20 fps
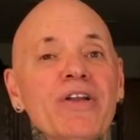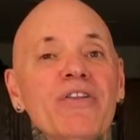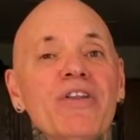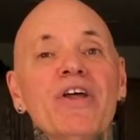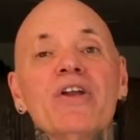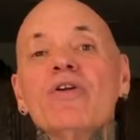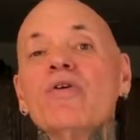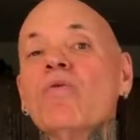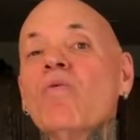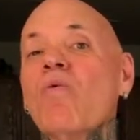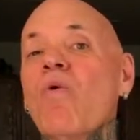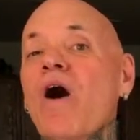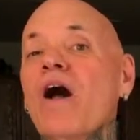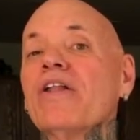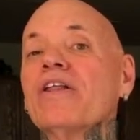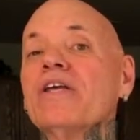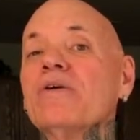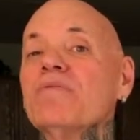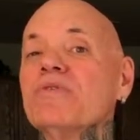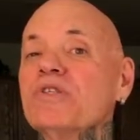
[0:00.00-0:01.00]
that
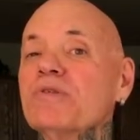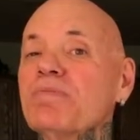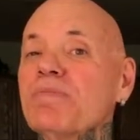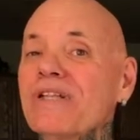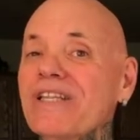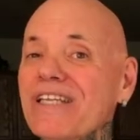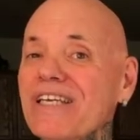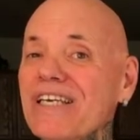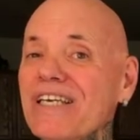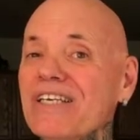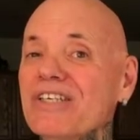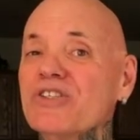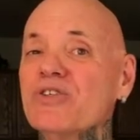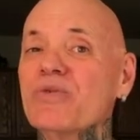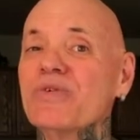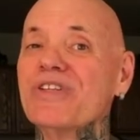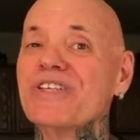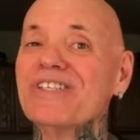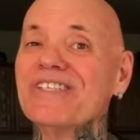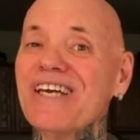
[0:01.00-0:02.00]
while he was pleased
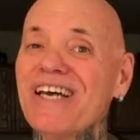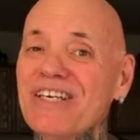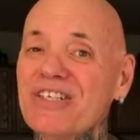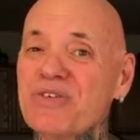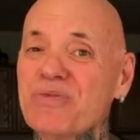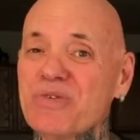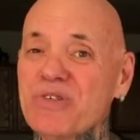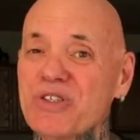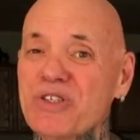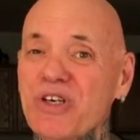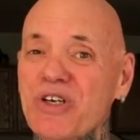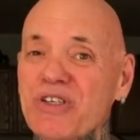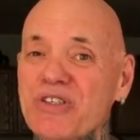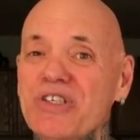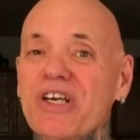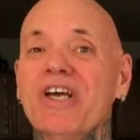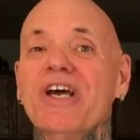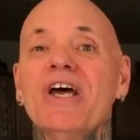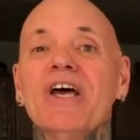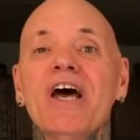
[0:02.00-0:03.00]
with the test
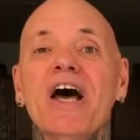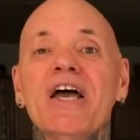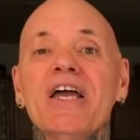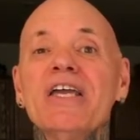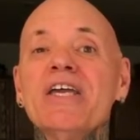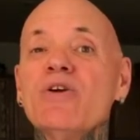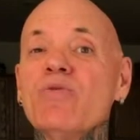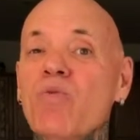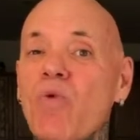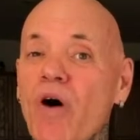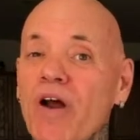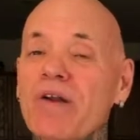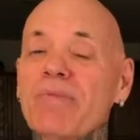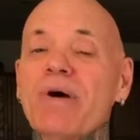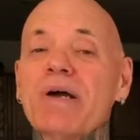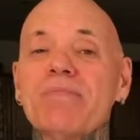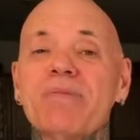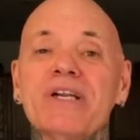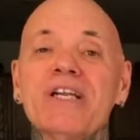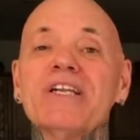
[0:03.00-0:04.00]
results, he wanted
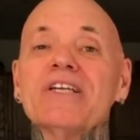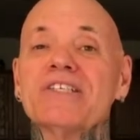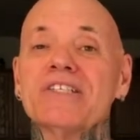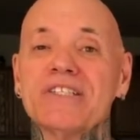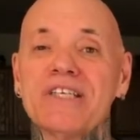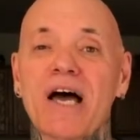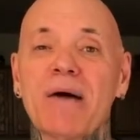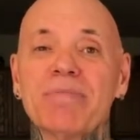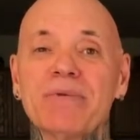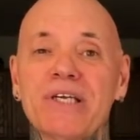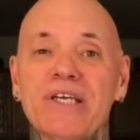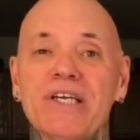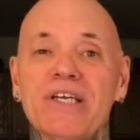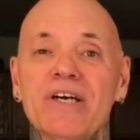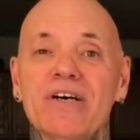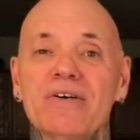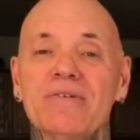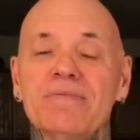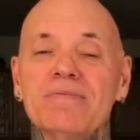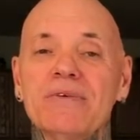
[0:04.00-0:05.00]
my buddy to stop
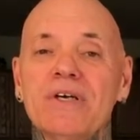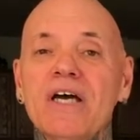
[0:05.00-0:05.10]
keto.